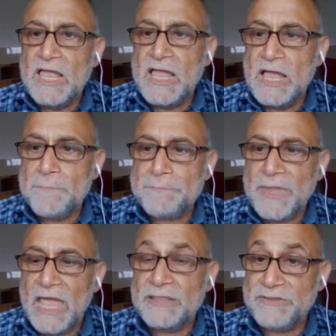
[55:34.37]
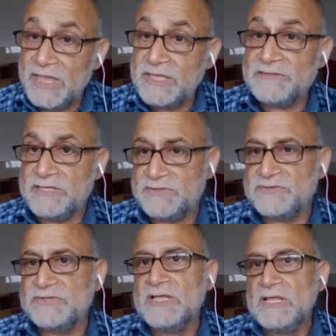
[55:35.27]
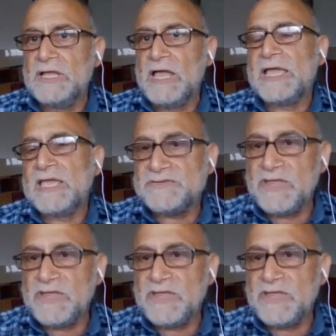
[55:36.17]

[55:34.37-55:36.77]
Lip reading: and 80s against